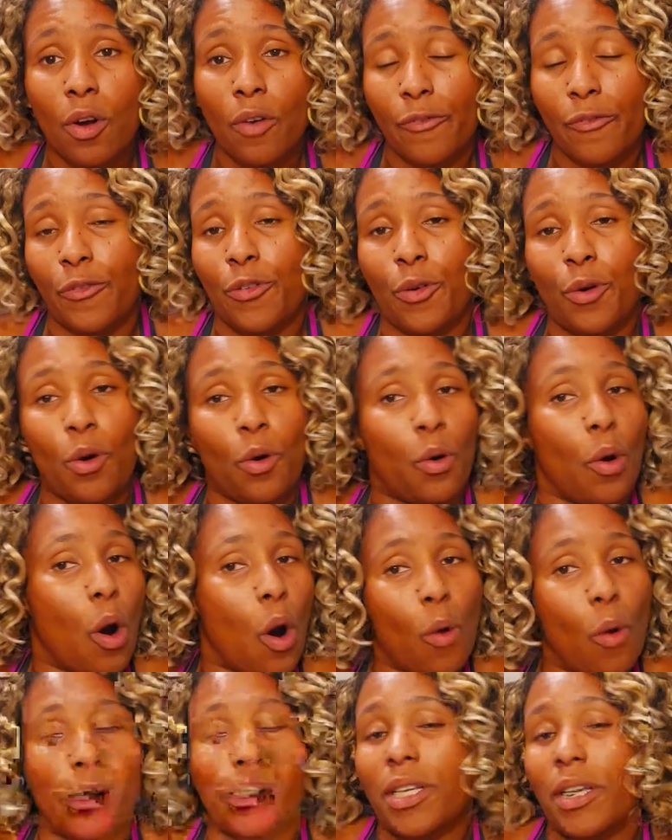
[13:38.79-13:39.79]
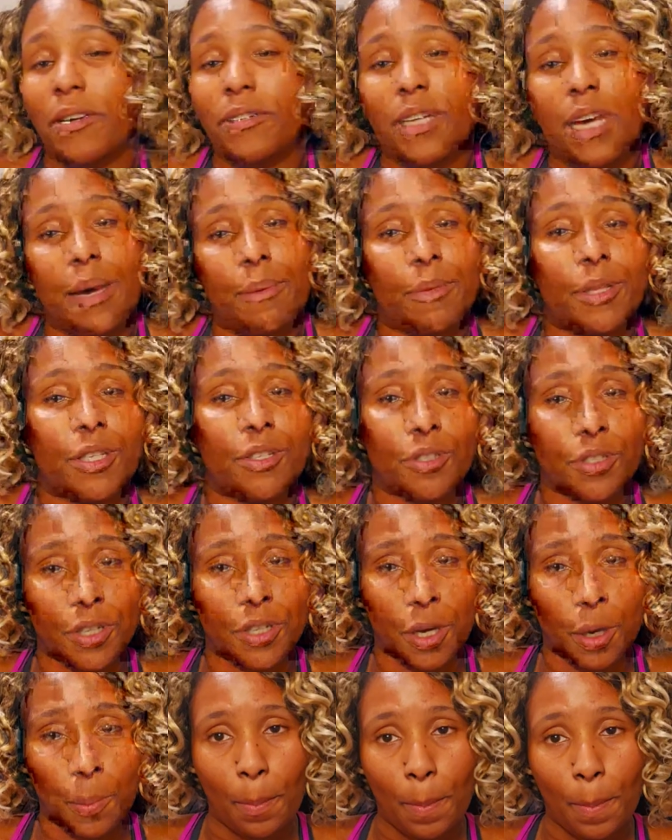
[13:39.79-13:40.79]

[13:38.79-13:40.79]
for her whole entire time on this show.